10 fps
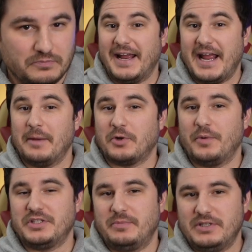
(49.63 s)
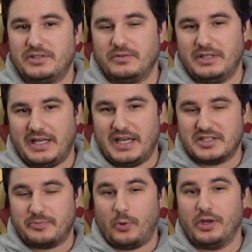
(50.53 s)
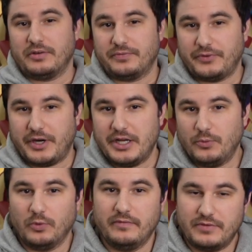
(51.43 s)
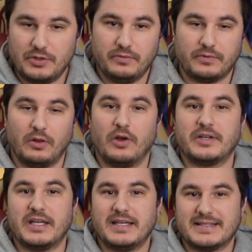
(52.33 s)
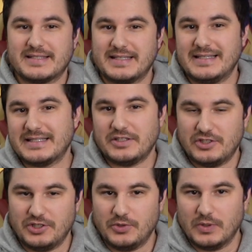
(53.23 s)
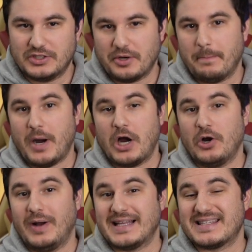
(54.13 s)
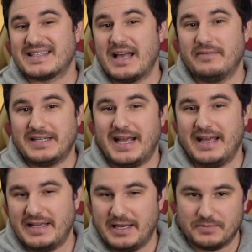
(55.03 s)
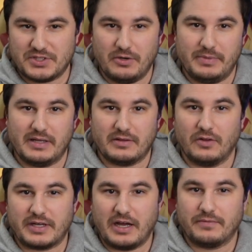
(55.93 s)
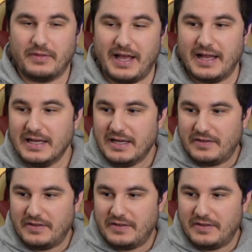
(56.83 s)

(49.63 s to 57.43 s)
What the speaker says: I am going to be doing a spoiler-free review for Loki season two tomorrow at 7 a.m. So be on the lookout for that.